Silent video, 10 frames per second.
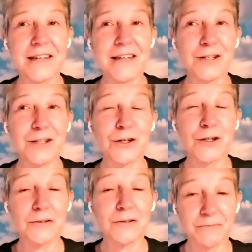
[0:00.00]
that
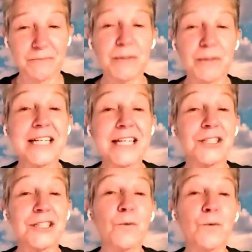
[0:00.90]
you're
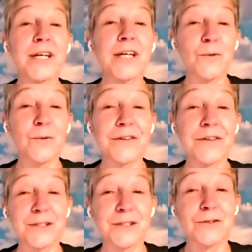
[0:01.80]
potentially working with
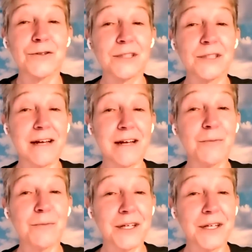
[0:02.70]
to
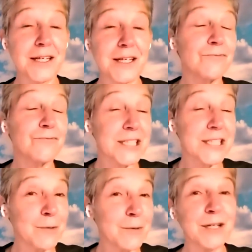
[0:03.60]
develop the
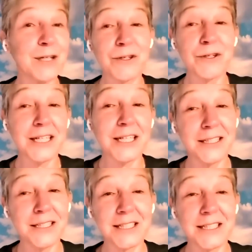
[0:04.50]
retirement
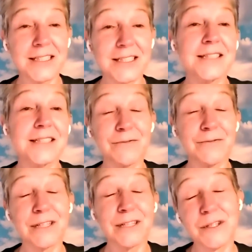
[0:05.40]
communities, the assisted
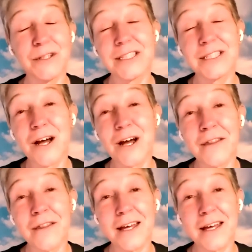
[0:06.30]
living communities,
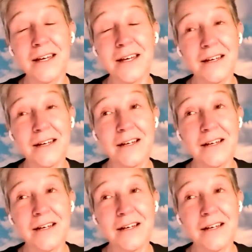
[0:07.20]
are they